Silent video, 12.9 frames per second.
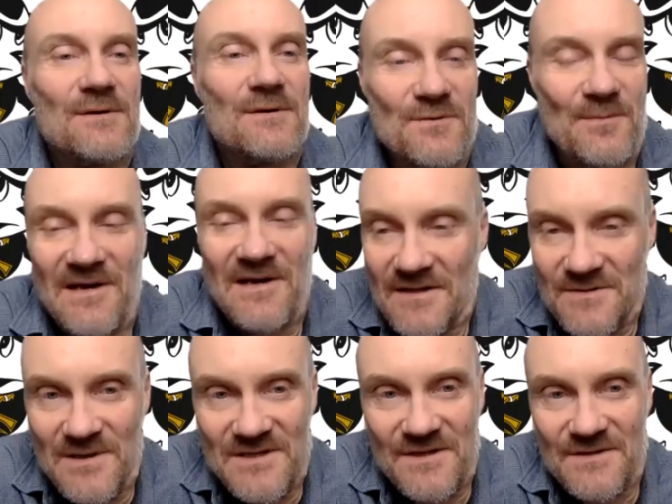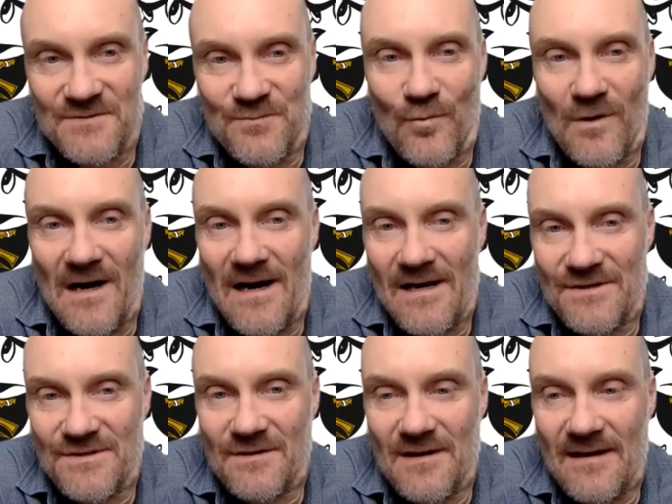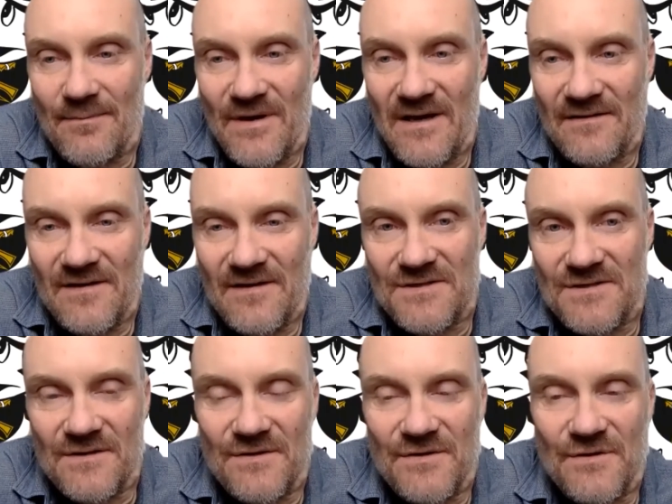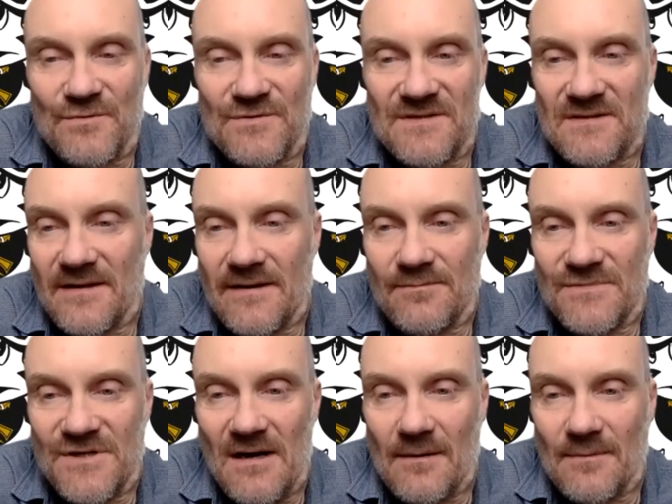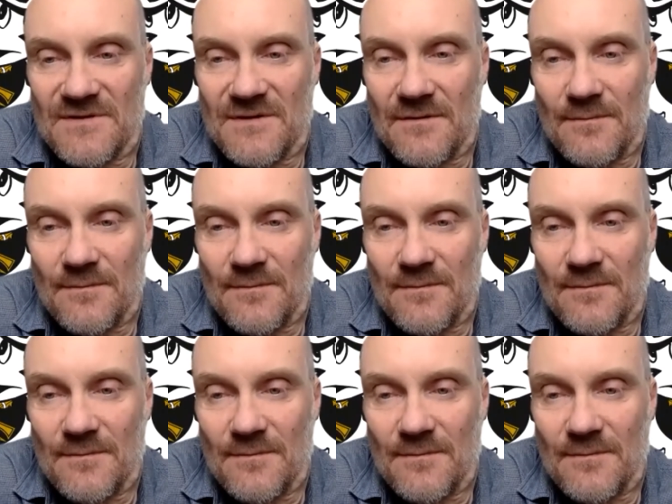So my next question is, why should I pay attention to SLIM jobs?